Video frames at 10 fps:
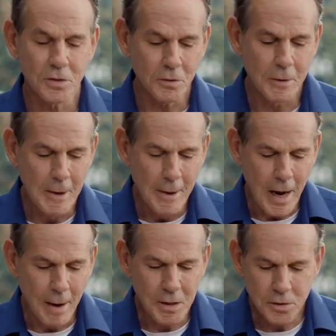So
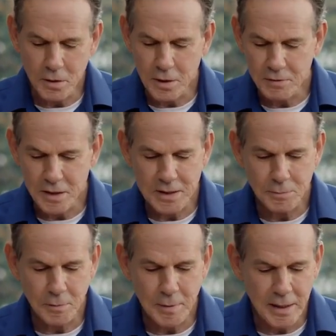I'm going to do a very
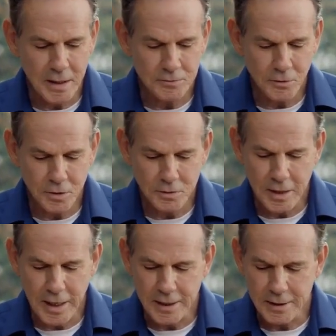simple mayonnaise for you
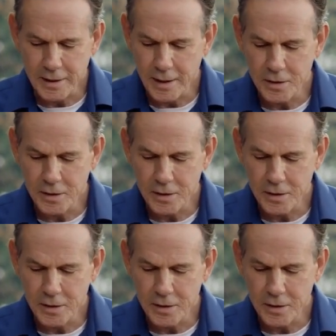today,